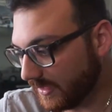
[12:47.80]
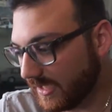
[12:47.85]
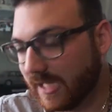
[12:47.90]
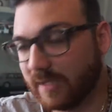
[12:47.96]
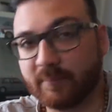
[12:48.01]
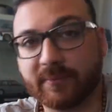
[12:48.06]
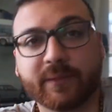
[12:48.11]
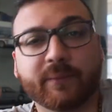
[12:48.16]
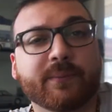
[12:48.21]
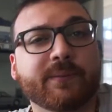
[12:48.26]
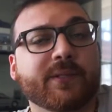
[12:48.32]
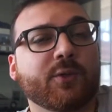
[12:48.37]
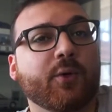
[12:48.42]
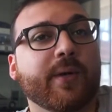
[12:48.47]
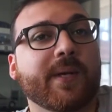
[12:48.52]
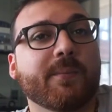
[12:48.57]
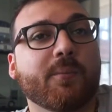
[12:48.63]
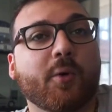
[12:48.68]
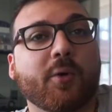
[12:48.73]
I'll be
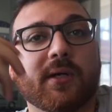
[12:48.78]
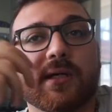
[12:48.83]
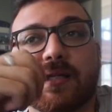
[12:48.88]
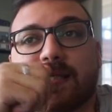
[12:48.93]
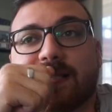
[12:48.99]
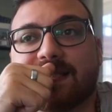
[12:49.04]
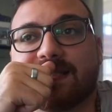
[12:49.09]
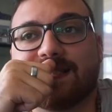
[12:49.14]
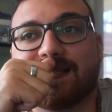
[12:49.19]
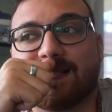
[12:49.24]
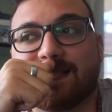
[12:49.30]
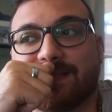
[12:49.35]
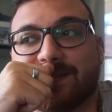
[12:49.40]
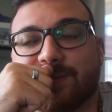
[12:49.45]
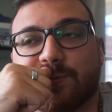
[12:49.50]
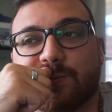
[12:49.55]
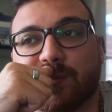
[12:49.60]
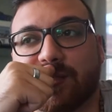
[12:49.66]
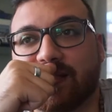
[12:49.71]
doing more of
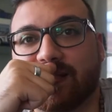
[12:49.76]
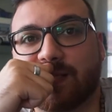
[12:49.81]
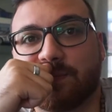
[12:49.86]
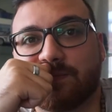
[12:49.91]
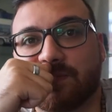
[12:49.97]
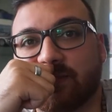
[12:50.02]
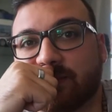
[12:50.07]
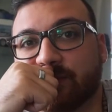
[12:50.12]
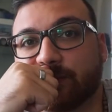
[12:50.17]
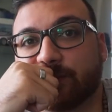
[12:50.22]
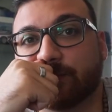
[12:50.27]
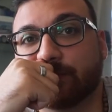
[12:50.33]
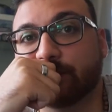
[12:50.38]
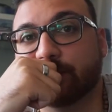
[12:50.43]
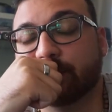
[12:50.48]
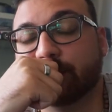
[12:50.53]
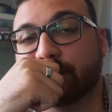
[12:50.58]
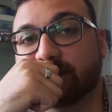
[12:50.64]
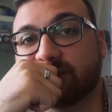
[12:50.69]
these when it comes
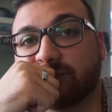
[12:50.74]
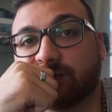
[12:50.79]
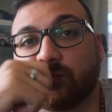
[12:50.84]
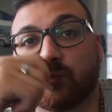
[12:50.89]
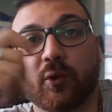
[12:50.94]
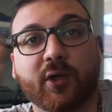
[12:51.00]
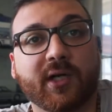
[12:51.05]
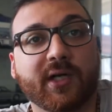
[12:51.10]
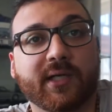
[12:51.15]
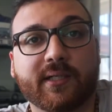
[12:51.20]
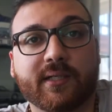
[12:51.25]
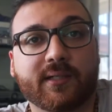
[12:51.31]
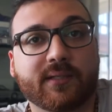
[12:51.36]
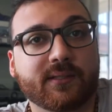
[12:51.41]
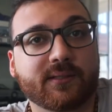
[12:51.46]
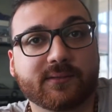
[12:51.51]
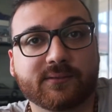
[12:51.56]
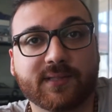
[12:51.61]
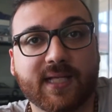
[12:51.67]
to work,
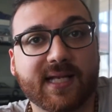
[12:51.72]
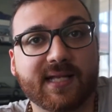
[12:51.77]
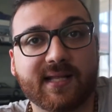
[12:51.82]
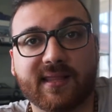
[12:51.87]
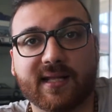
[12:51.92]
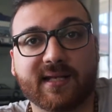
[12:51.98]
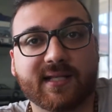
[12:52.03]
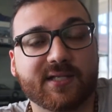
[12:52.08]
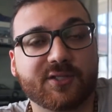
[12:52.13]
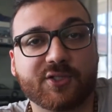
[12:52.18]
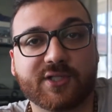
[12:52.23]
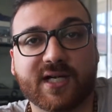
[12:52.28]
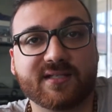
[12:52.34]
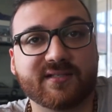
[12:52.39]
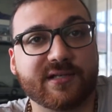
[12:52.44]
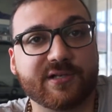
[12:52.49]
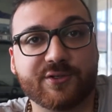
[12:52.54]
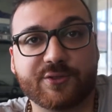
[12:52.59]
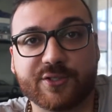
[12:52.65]
anything that you
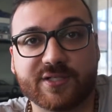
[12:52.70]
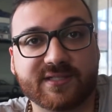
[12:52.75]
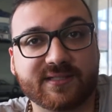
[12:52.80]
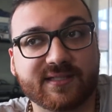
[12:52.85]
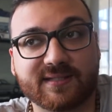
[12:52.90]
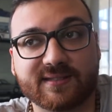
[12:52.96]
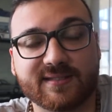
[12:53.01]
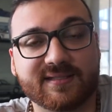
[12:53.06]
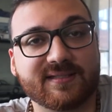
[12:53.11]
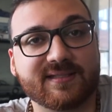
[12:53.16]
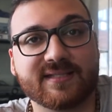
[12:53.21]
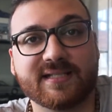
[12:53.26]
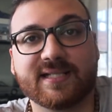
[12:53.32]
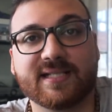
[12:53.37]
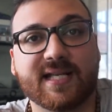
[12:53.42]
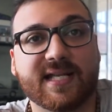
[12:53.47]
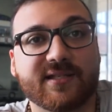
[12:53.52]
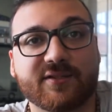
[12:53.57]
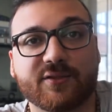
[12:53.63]
guys are interested to
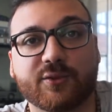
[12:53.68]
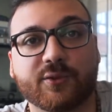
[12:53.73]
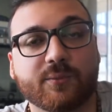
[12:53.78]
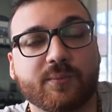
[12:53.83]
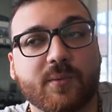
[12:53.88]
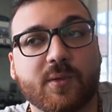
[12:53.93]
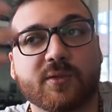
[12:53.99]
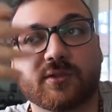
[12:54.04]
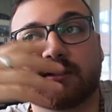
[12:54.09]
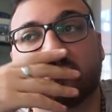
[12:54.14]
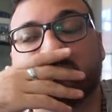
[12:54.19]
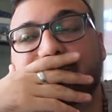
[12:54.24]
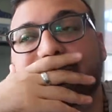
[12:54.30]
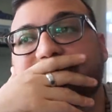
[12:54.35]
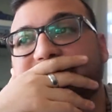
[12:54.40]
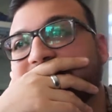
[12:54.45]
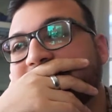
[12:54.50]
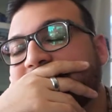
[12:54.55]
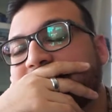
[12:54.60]
see. As you most of
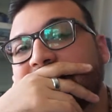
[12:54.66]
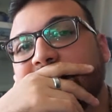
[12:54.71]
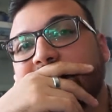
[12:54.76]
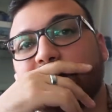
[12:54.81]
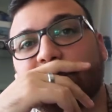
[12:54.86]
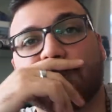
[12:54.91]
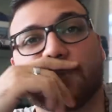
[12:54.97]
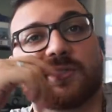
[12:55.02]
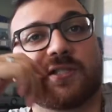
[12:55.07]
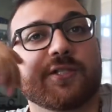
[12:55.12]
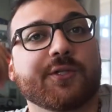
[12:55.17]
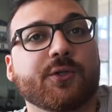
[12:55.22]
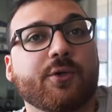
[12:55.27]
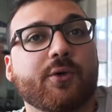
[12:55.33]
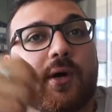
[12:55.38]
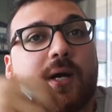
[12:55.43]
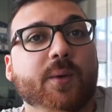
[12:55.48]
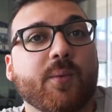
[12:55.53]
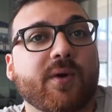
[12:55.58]
you
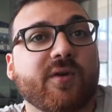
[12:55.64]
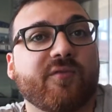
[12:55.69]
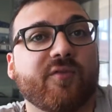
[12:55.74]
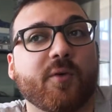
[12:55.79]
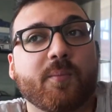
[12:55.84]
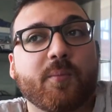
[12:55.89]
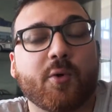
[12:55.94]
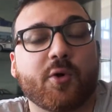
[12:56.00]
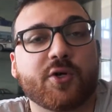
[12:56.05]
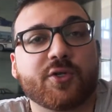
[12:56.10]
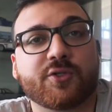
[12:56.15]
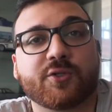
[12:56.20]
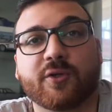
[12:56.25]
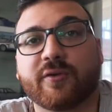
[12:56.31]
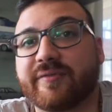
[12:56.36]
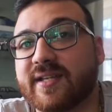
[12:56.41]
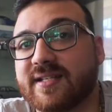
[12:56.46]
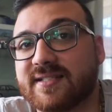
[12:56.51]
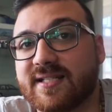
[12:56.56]
know, I work for Porsche,
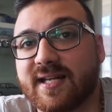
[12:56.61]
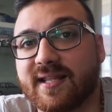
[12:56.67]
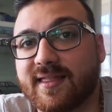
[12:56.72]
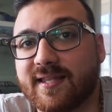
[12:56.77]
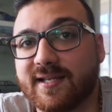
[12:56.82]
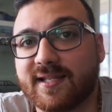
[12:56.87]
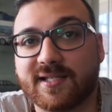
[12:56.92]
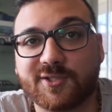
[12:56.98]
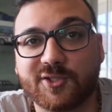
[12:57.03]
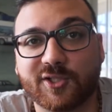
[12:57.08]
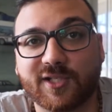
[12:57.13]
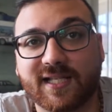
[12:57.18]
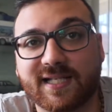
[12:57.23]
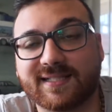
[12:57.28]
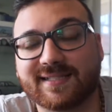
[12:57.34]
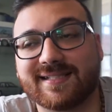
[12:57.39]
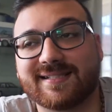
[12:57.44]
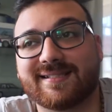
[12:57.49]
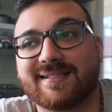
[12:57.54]
so if there's anything that you'd
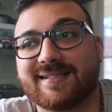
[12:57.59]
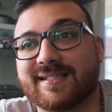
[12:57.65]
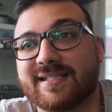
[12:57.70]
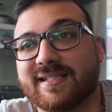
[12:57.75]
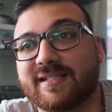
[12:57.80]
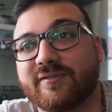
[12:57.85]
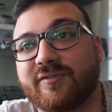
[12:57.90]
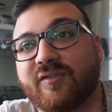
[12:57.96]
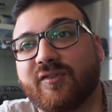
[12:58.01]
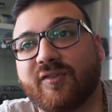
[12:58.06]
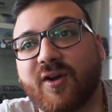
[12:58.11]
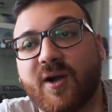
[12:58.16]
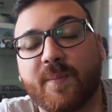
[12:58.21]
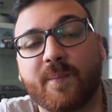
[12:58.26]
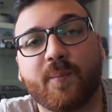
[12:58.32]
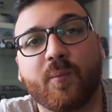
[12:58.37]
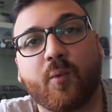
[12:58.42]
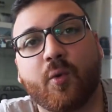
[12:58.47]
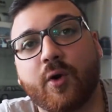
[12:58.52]
like to see
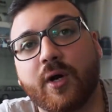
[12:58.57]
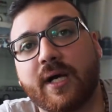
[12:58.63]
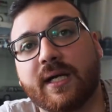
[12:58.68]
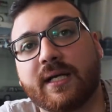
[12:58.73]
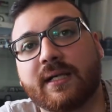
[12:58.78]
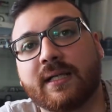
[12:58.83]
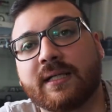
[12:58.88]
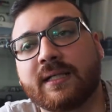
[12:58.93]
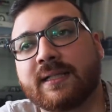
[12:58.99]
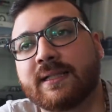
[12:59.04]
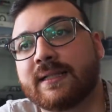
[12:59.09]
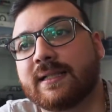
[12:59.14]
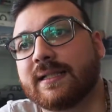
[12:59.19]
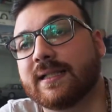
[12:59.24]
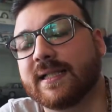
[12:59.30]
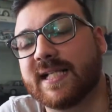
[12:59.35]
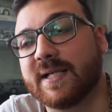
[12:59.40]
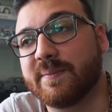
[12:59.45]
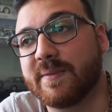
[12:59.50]
from work,
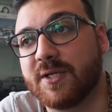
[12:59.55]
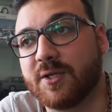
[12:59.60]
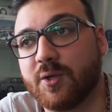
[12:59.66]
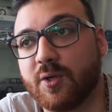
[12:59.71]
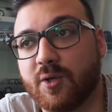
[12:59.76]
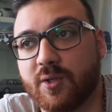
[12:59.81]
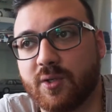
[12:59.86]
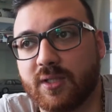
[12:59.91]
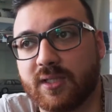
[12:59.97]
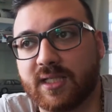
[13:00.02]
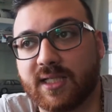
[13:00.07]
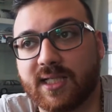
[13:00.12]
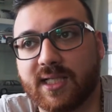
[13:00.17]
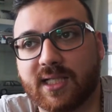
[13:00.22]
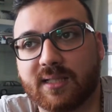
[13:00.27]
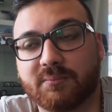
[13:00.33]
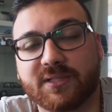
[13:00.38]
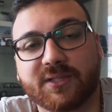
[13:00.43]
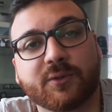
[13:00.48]
let me know.
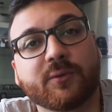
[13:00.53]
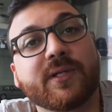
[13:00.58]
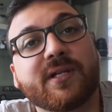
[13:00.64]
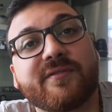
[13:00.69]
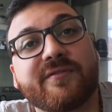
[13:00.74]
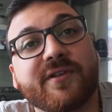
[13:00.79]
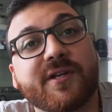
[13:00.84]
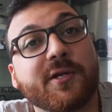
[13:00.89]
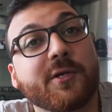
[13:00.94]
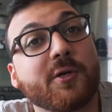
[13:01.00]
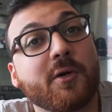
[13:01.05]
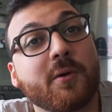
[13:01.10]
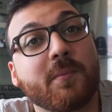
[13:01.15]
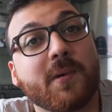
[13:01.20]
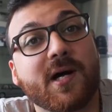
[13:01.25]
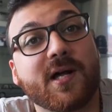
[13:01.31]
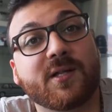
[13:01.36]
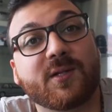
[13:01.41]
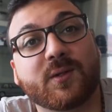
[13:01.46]
I'll be doing a video
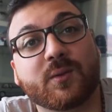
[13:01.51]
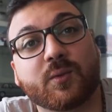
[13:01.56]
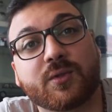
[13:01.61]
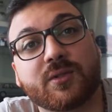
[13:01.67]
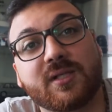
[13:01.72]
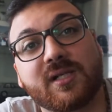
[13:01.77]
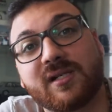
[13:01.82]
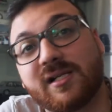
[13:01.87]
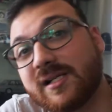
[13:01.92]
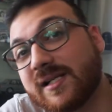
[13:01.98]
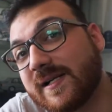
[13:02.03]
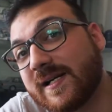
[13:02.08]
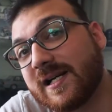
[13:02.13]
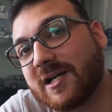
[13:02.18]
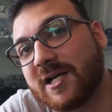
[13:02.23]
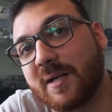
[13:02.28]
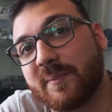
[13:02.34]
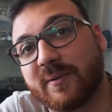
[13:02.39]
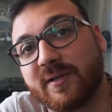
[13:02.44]
about
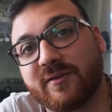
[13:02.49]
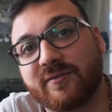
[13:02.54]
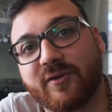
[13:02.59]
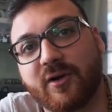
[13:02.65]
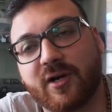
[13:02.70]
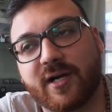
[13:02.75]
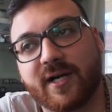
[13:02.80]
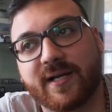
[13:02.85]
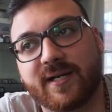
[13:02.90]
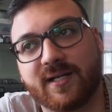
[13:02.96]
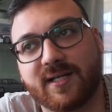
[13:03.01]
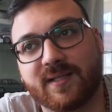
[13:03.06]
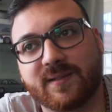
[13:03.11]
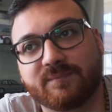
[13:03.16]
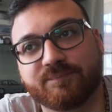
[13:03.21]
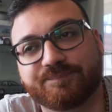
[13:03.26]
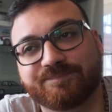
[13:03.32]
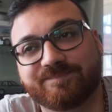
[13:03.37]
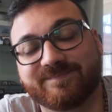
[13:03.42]
a couple of our
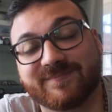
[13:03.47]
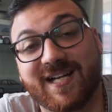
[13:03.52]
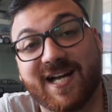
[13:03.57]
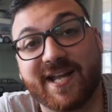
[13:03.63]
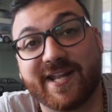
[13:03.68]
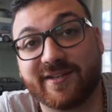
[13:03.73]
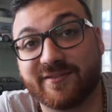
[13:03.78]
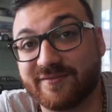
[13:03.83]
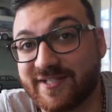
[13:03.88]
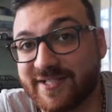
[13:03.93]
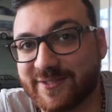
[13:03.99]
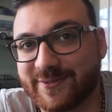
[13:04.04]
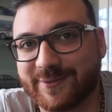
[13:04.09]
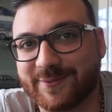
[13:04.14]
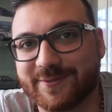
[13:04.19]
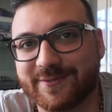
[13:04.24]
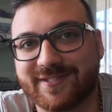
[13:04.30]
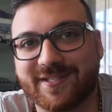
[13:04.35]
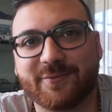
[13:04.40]
high-end
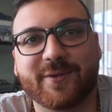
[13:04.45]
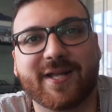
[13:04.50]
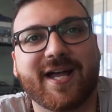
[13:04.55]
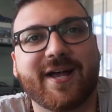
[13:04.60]
vehicles that we